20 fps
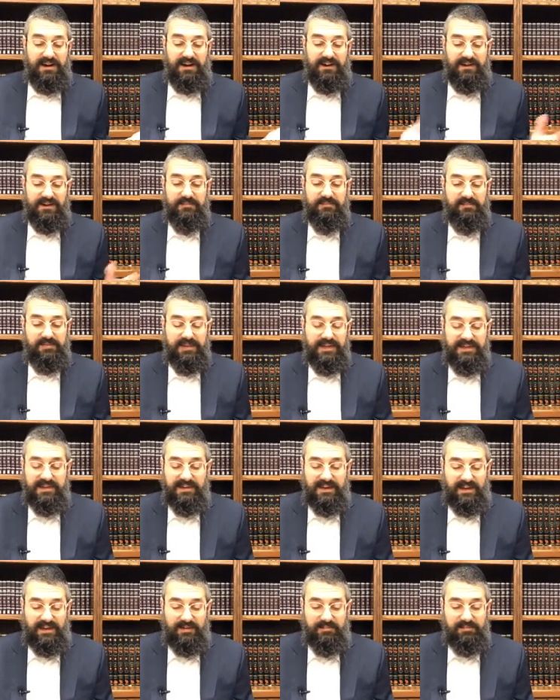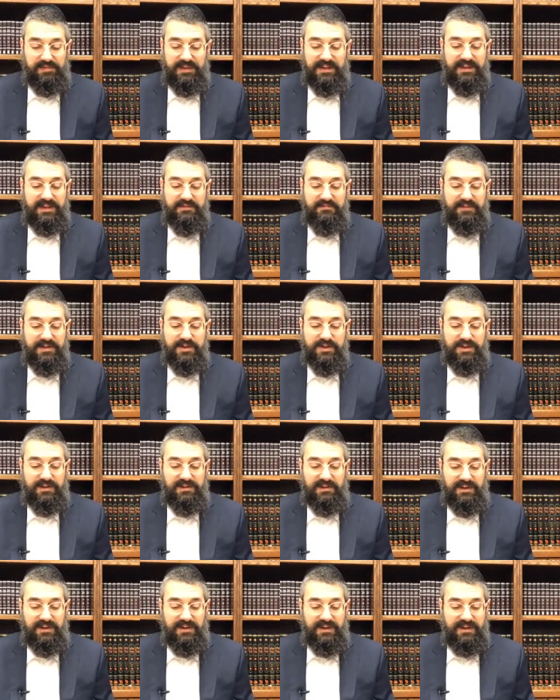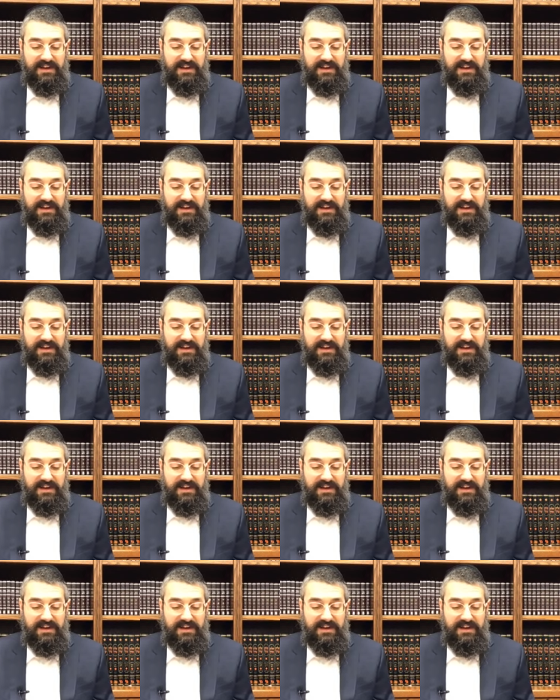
a, complete, a completed mission.